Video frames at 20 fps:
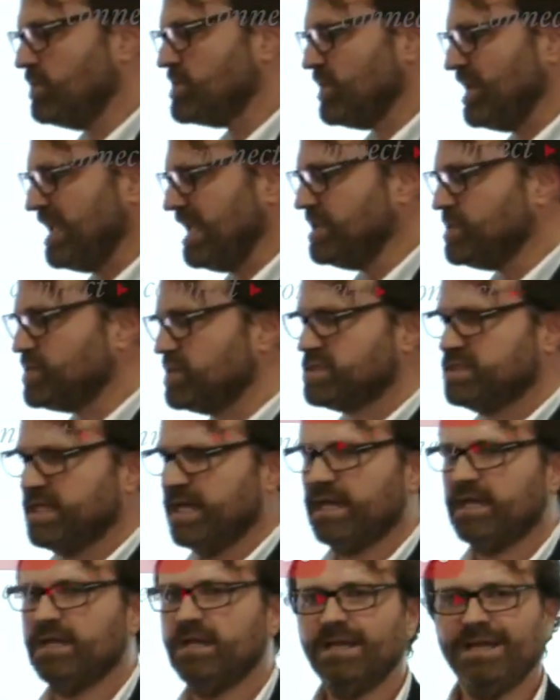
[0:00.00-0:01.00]
was really
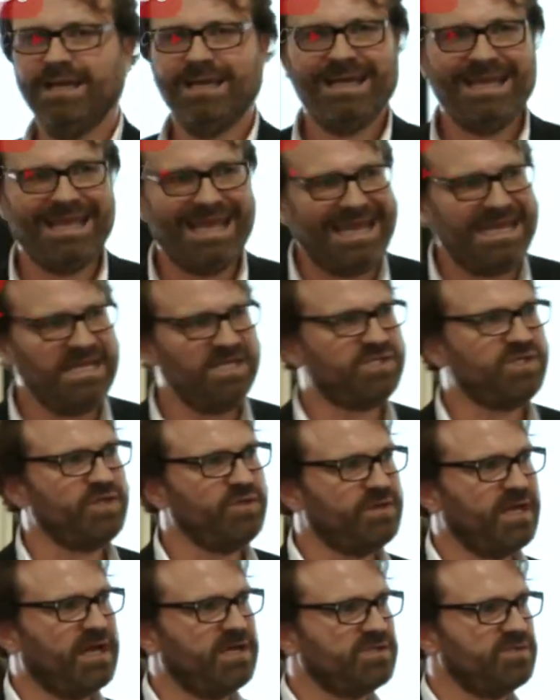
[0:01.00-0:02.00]
interesting, in
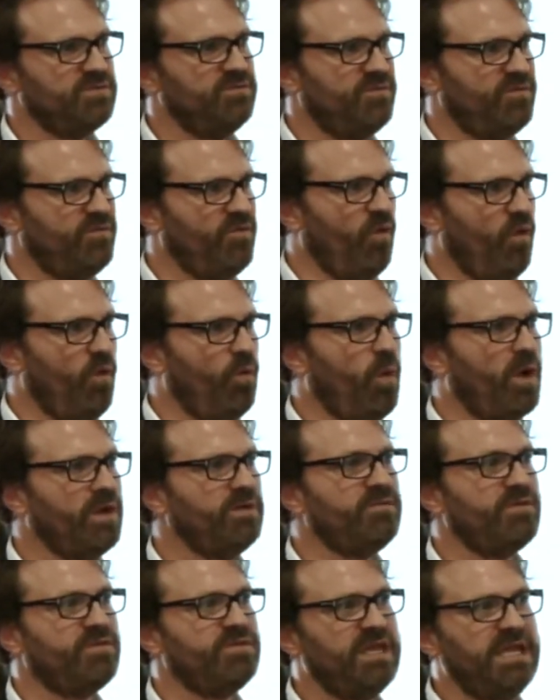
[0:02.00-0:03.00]
2004, one
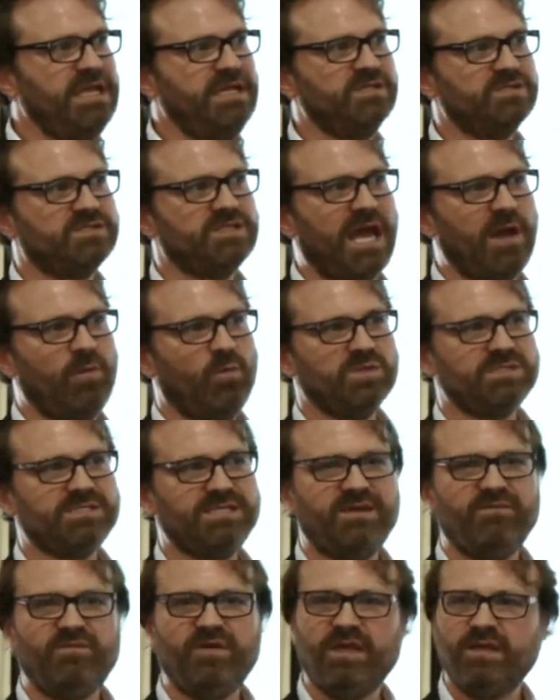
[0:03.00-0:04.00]
of the things that was
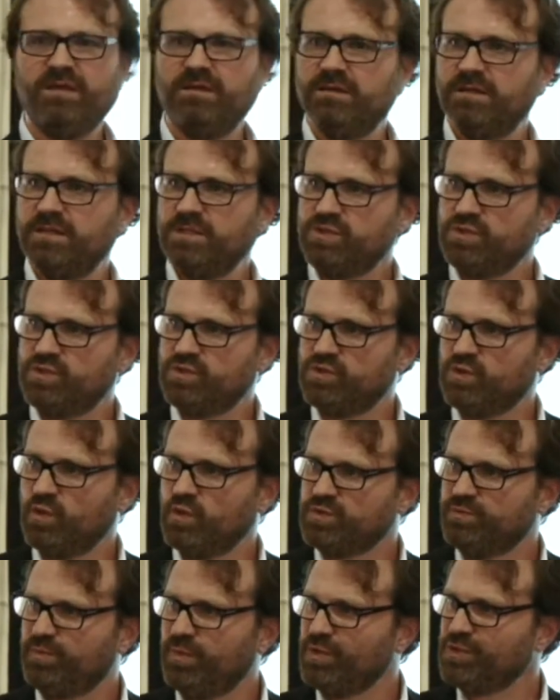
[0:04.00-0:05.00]
giving
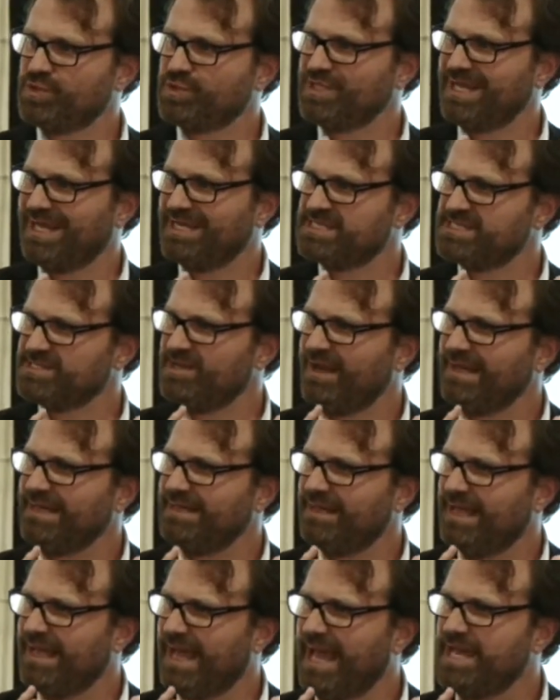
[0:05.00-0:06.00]
George Bush a slight
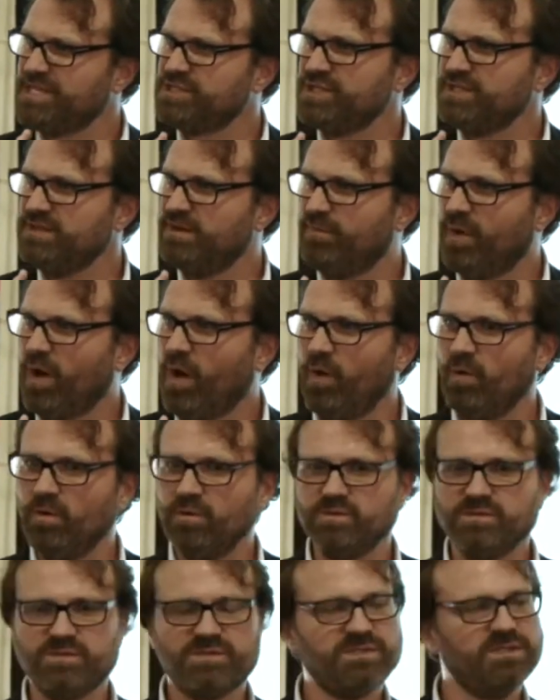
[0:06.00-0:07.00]
edge in the
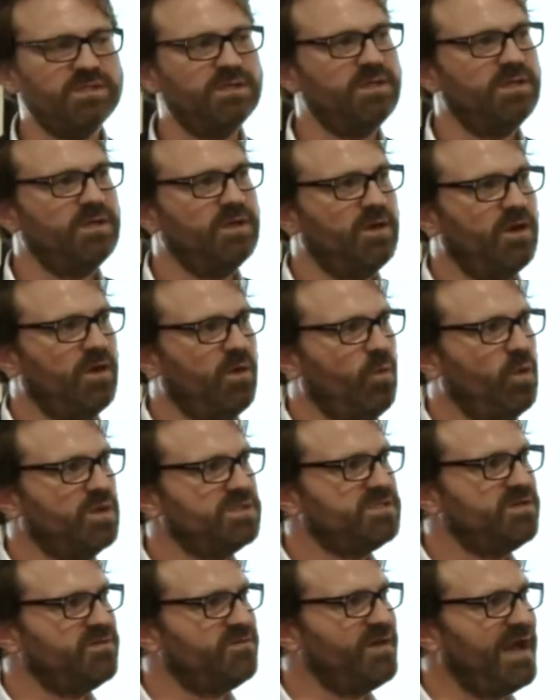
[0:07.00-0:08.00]
polls
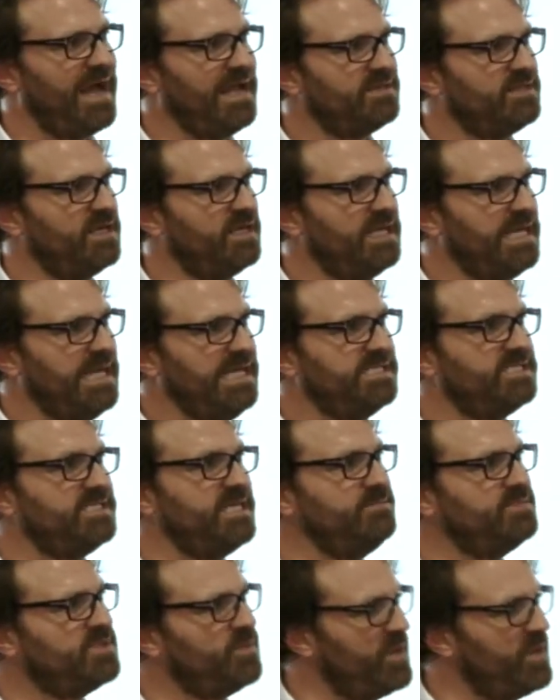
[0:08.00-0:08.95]
was the fact that he seemed to